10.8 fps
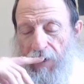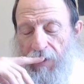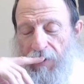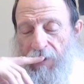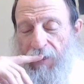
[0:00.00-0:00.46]

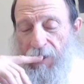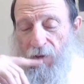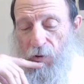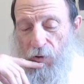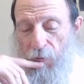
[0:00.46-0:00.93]
in the
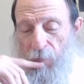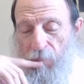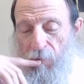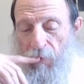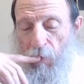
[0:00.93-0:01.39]
desert
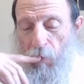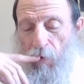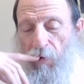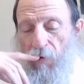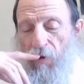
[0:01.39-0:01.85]

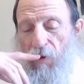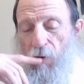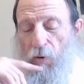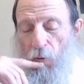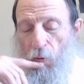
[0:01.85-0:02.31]
where there is
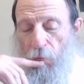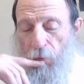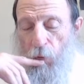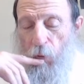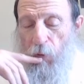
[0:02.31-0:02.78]
no
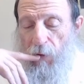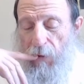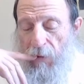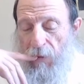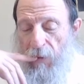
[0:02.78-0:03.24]
food,